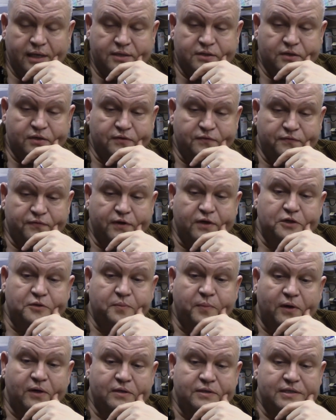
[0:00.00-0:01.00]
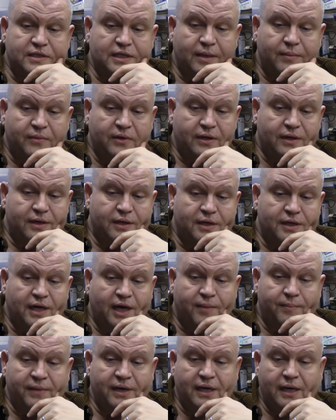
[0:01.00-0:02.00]
So the first person I'm going to
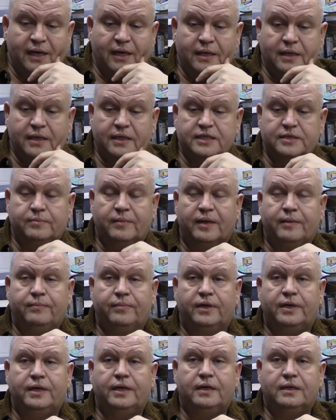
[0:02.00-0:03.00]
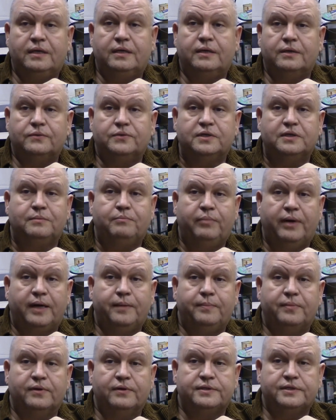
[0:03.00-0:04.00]
nominate is my buddy Kilted
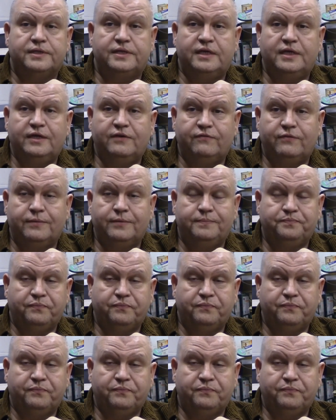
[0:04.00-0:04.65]
Piper Steve.